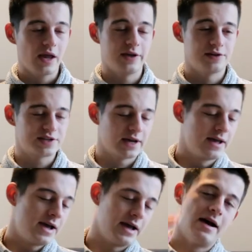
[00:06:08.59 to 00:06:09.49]
and you
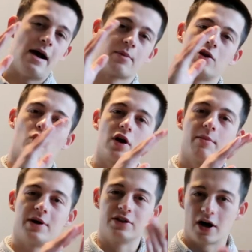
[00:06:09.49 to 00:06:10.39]
say, hey, I'm gonna work
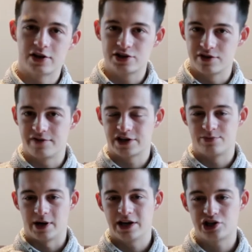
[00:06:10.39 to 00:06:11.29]
at McDonald's to fix
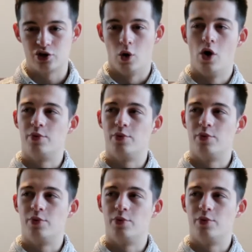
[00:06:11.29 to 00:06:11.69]
my issue,